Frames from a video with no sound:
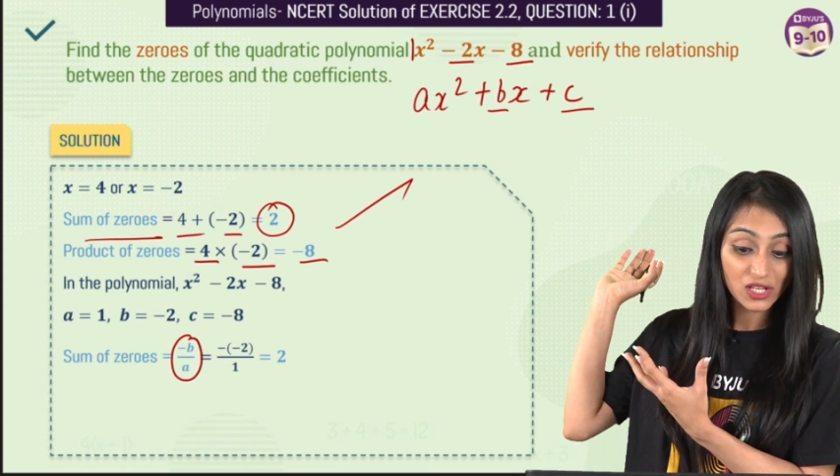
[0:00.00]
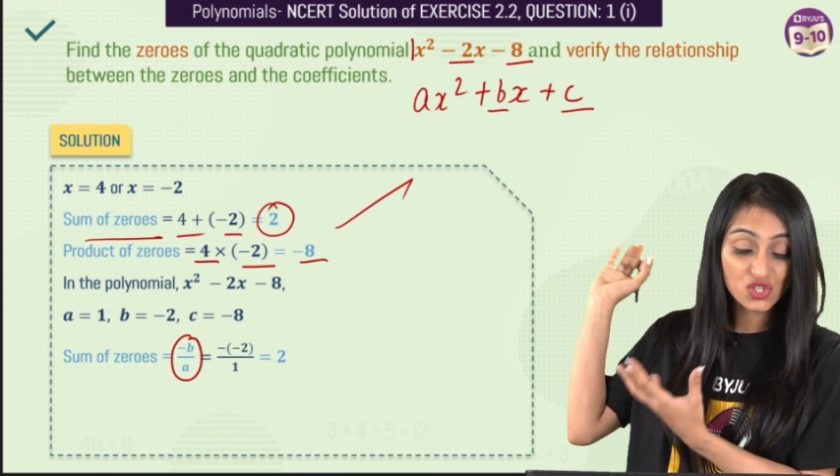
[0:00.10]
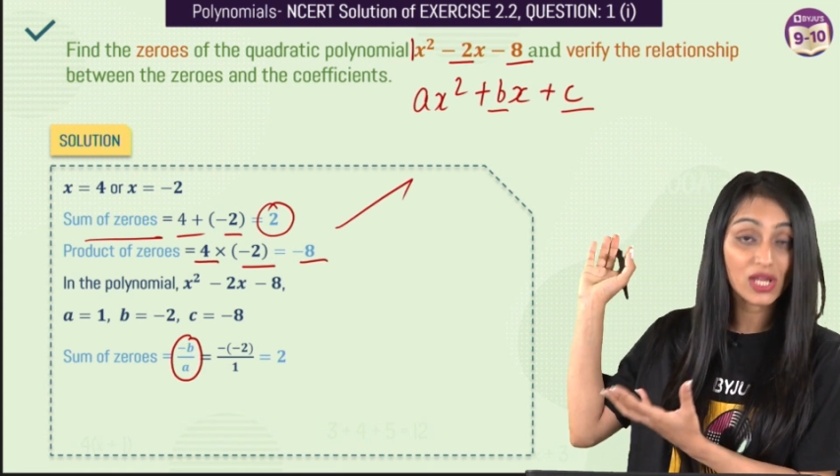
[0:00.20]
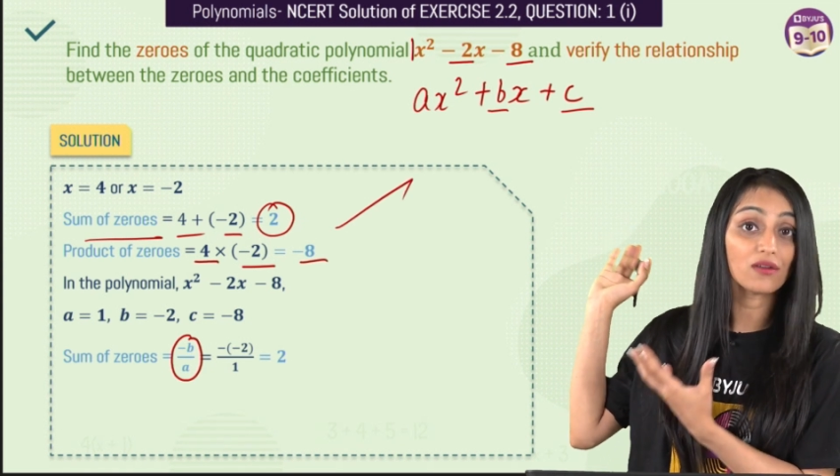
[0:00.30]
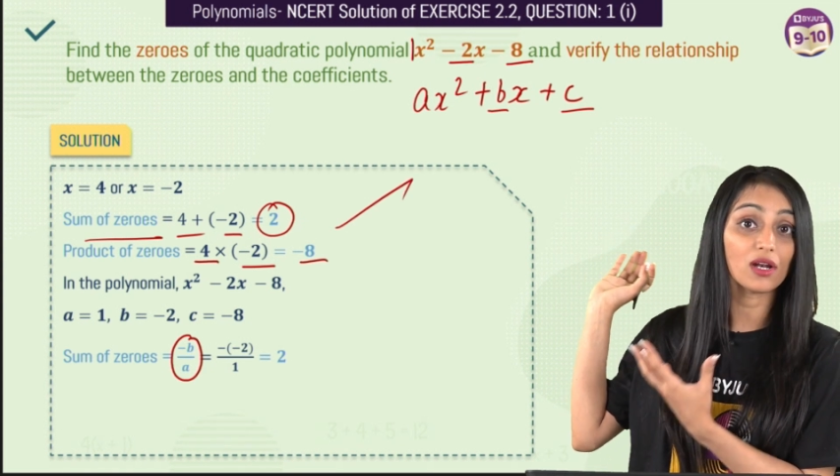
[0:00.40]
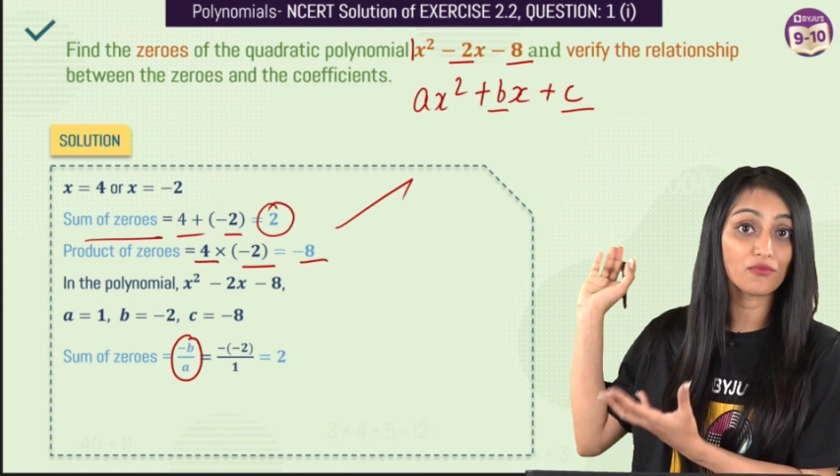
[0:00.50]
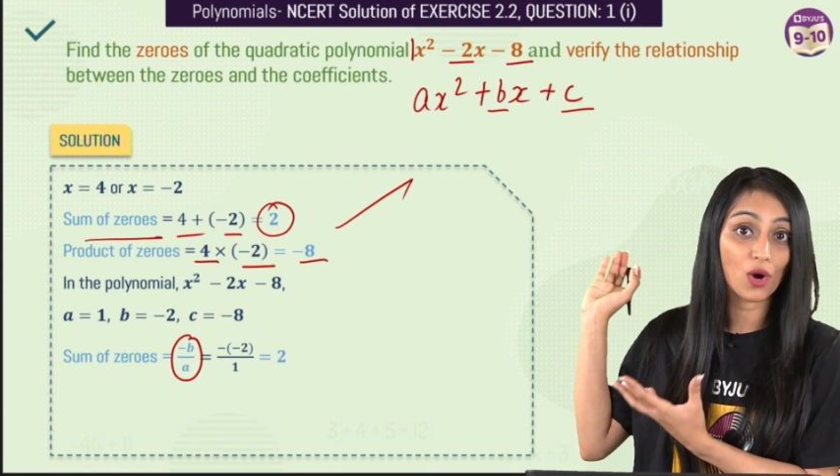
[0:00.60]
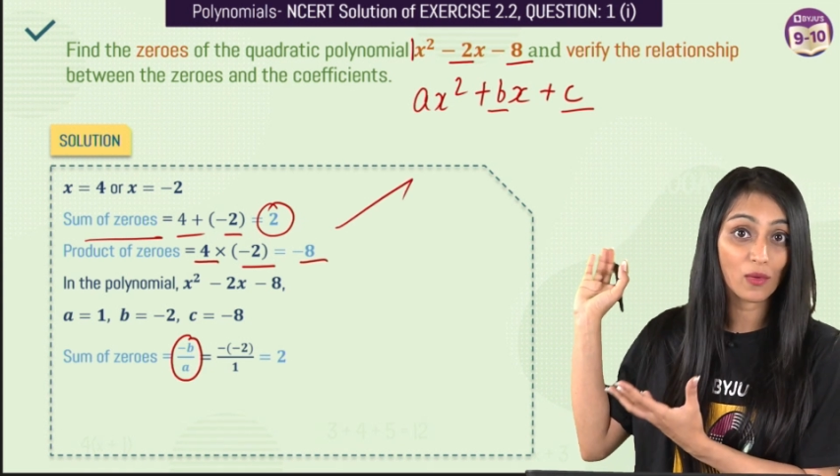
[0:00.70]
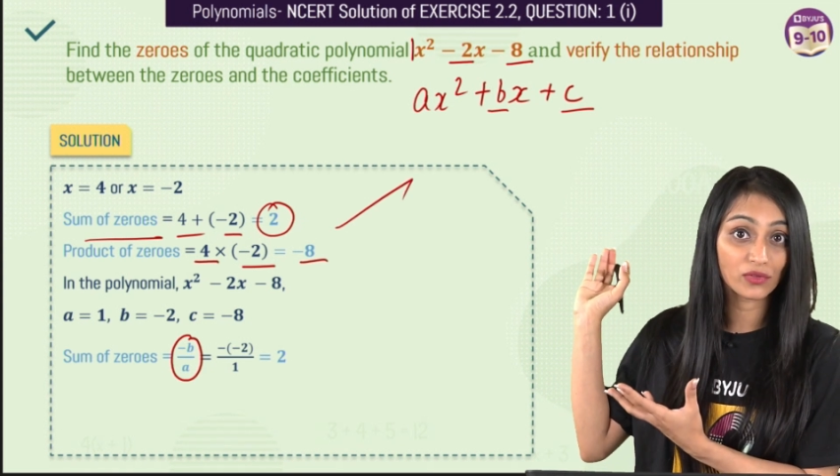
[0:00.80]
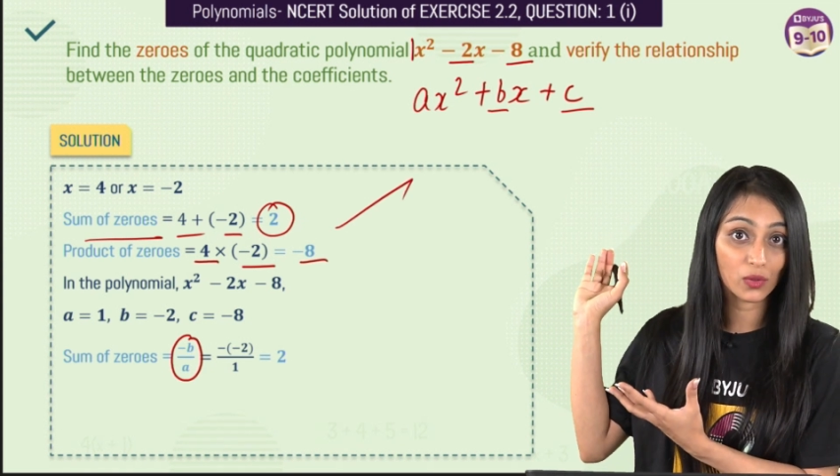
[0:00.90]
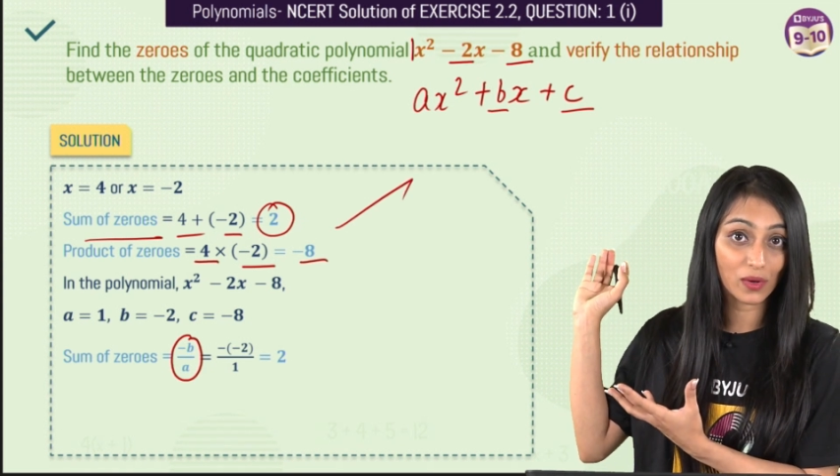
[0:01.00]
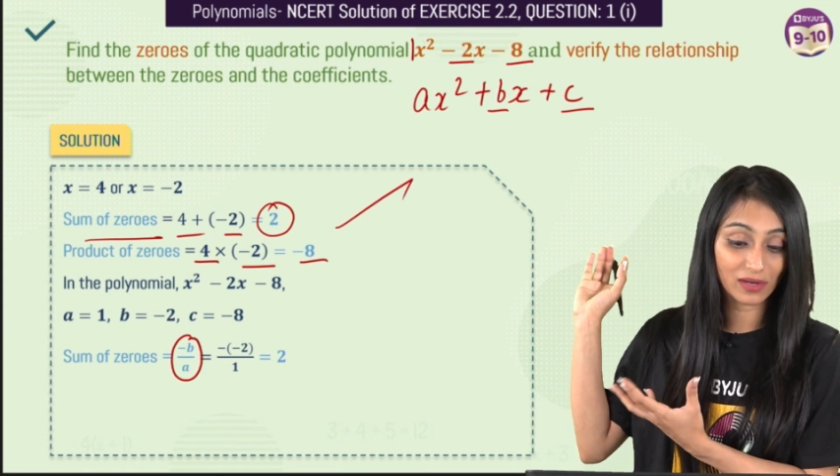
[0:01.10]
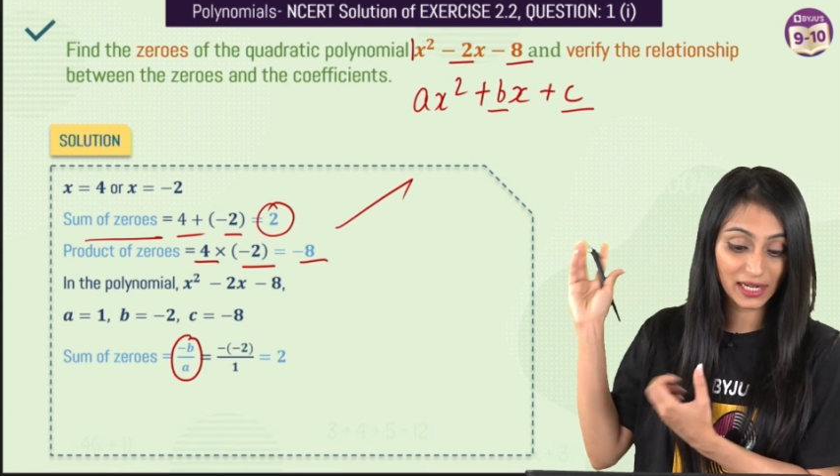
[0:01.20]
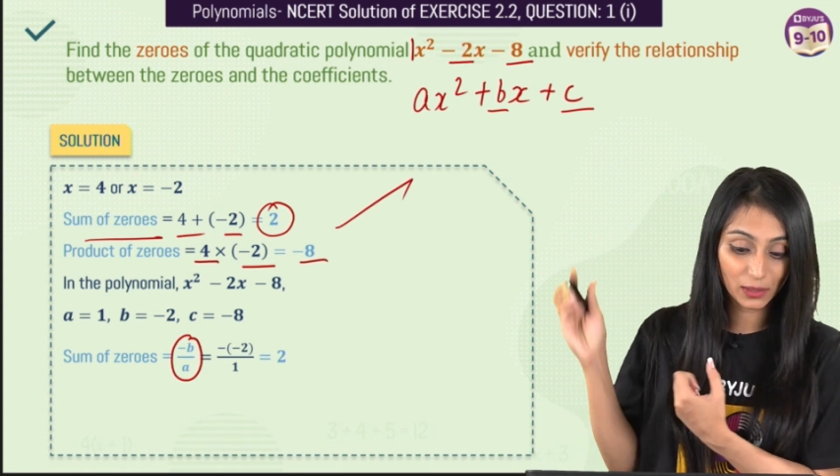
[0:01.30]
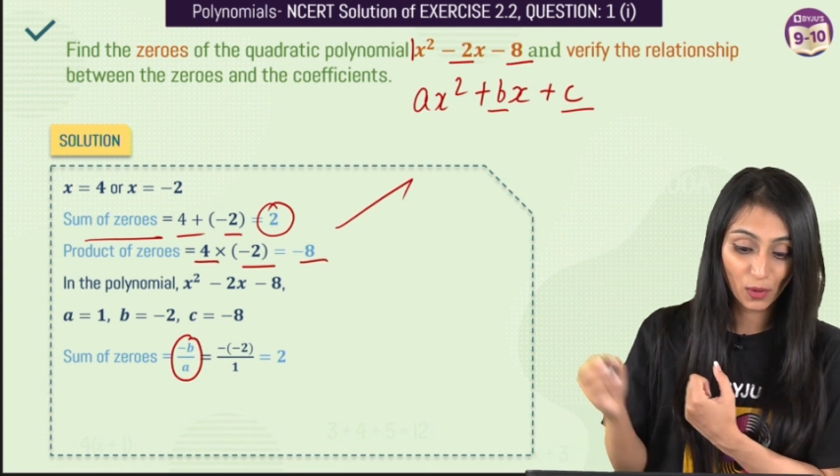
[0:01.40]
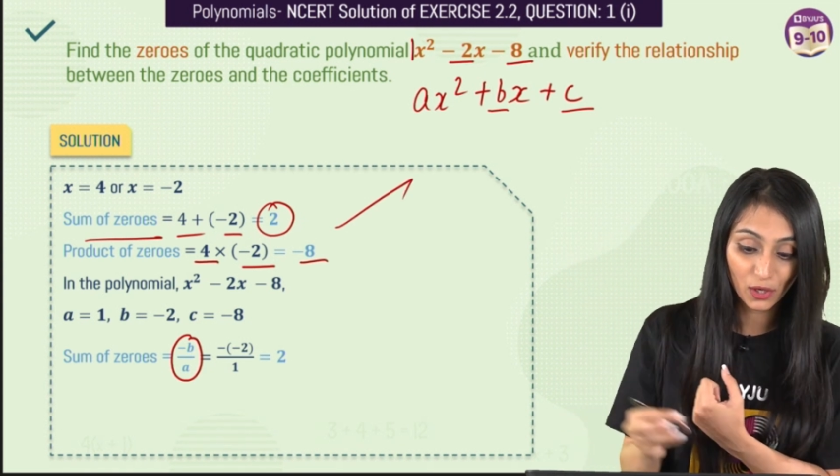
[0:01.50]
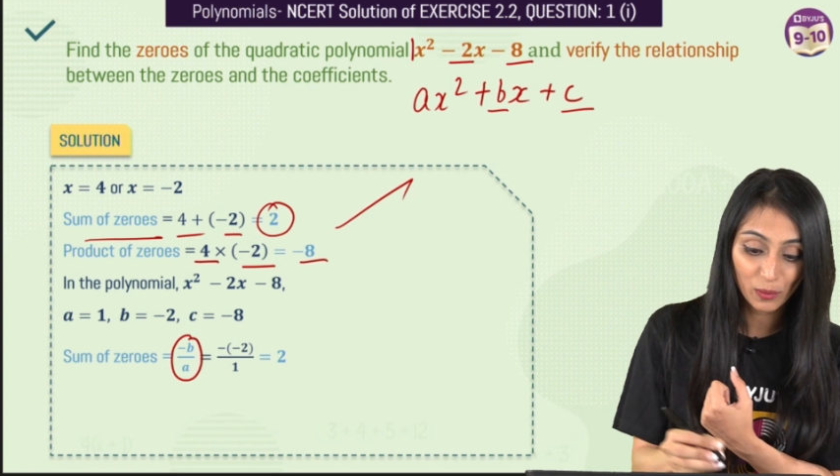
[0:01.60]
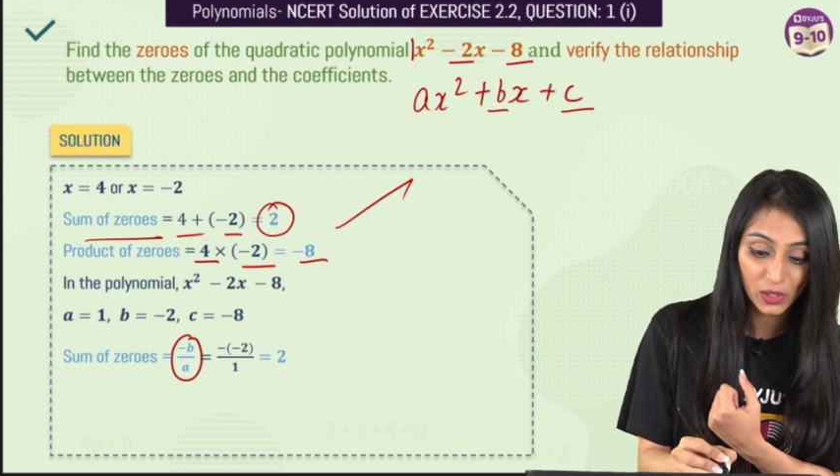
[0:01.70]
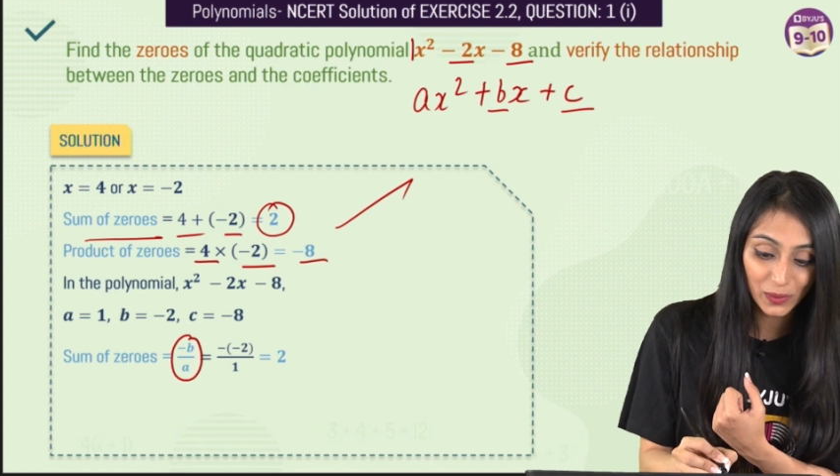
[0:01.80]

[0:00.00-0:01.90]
general form of the quadratic polynomial,